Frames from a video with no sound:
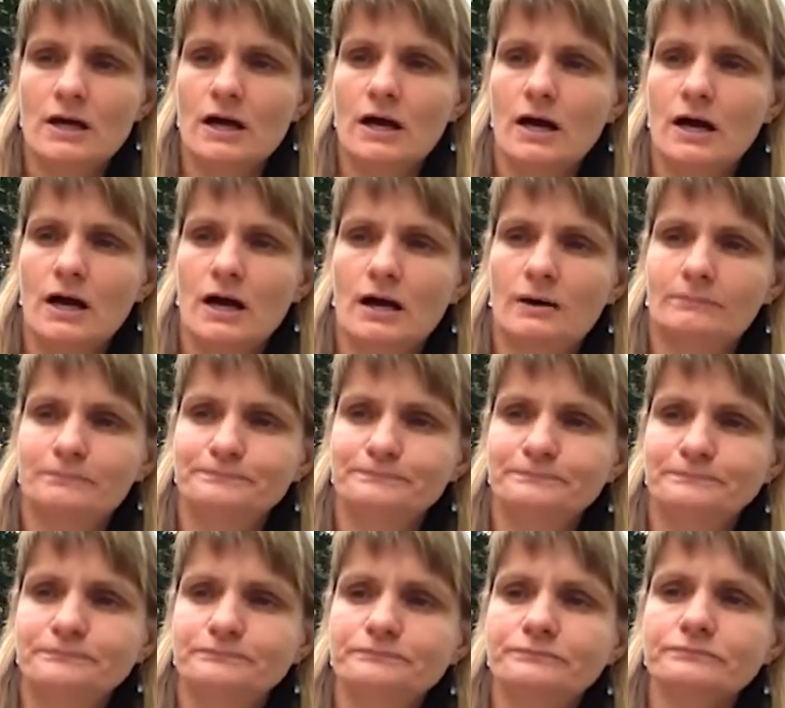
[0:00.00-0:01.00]
Um,
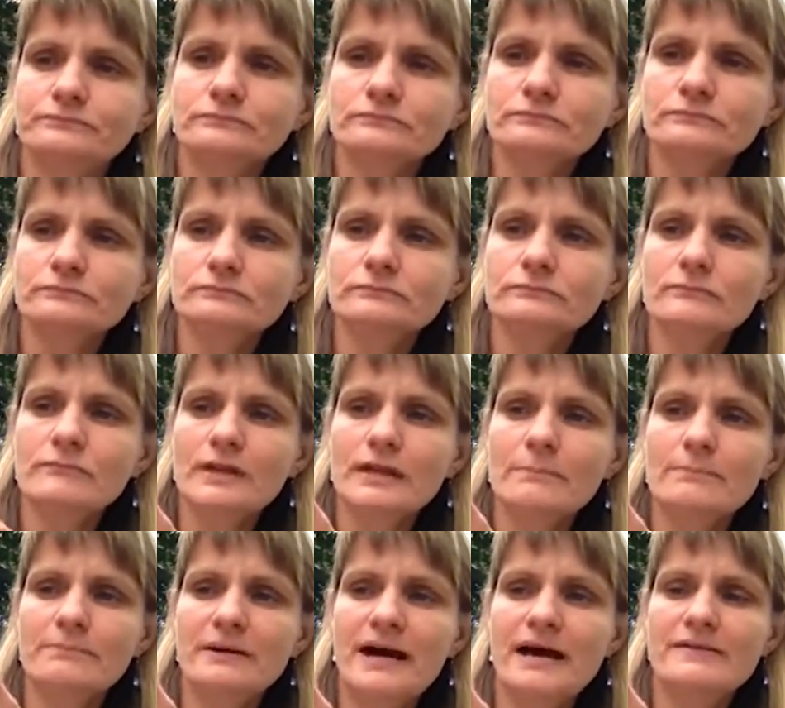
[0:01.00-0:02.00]

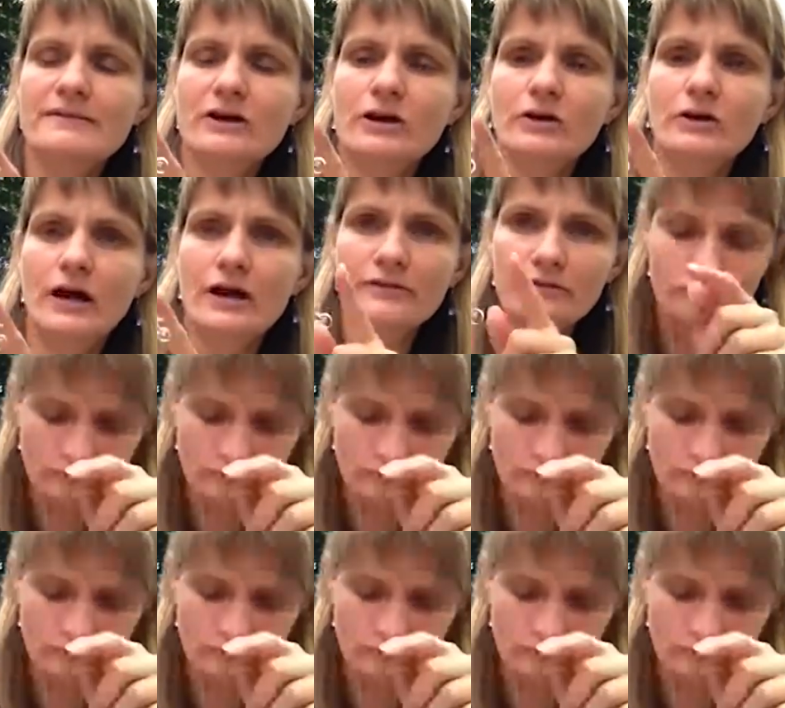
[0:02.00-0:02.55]
but her other